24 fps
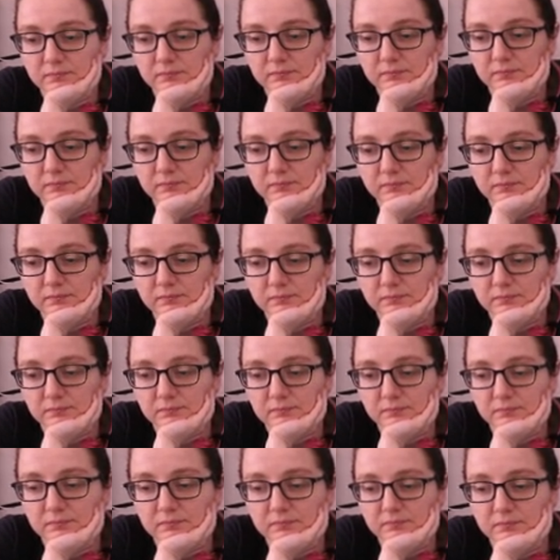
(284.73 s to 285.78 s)

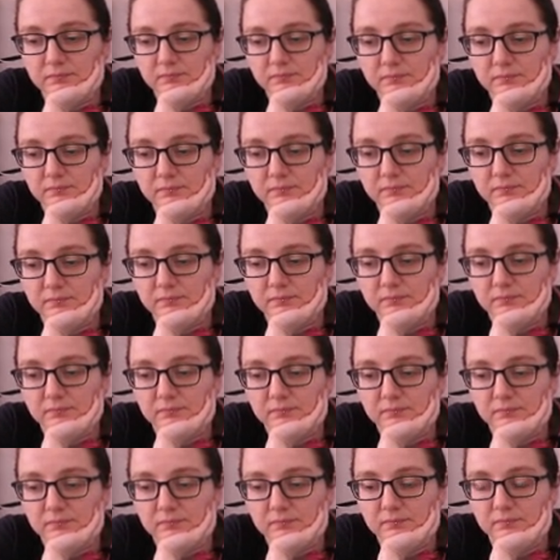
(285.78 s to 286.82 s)

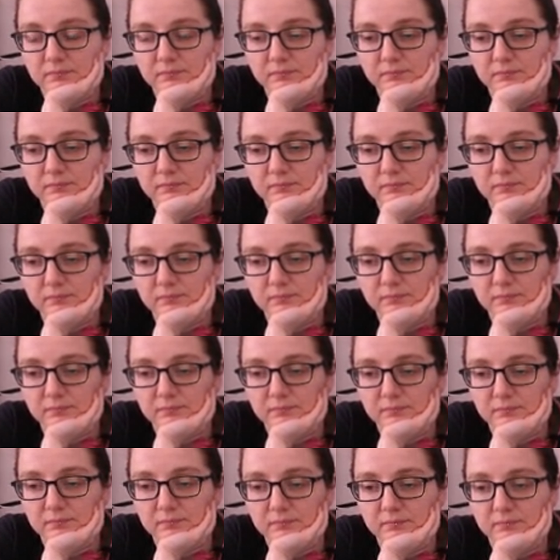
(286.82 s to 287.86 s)

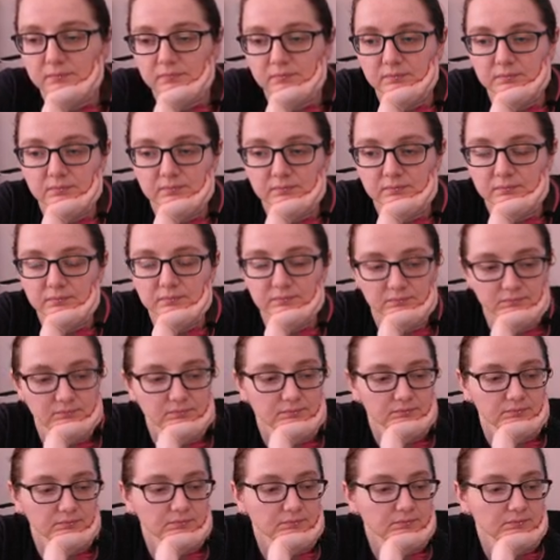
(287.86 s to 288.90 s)

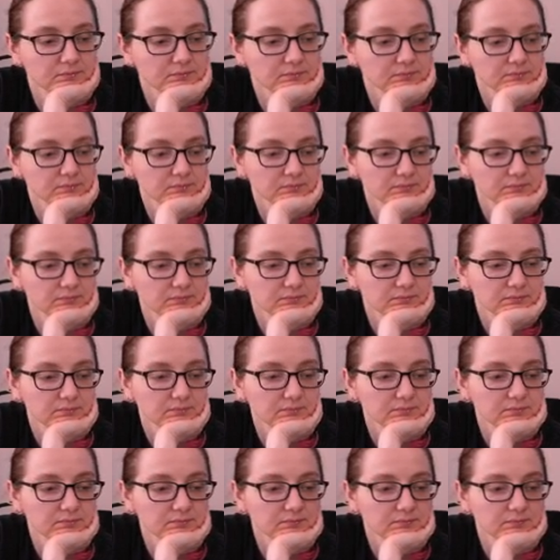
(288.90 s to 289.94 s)

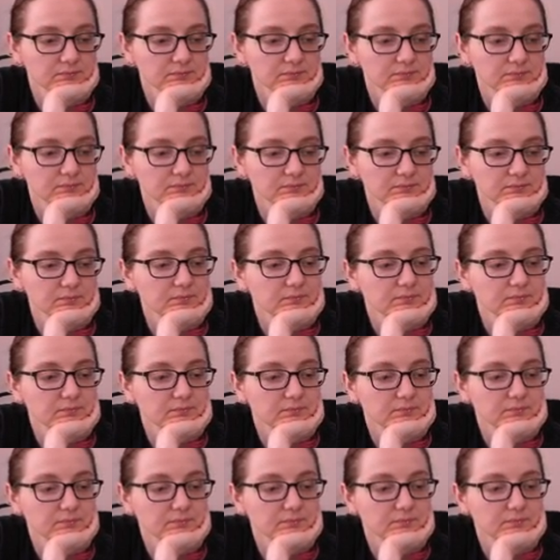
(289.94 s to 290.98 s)

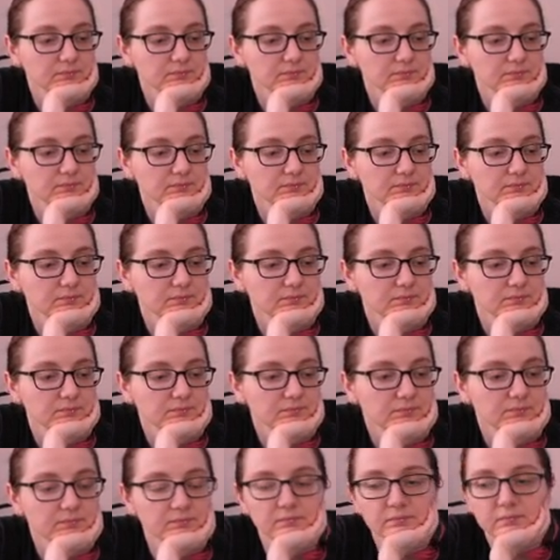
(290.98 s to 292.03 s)

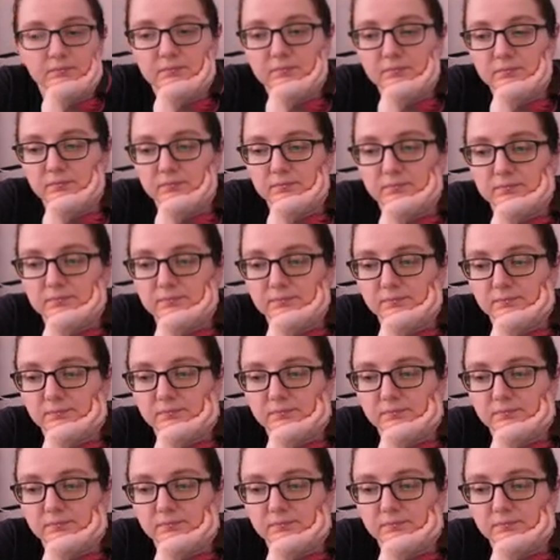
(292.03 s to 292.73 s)
This person isn't speaking.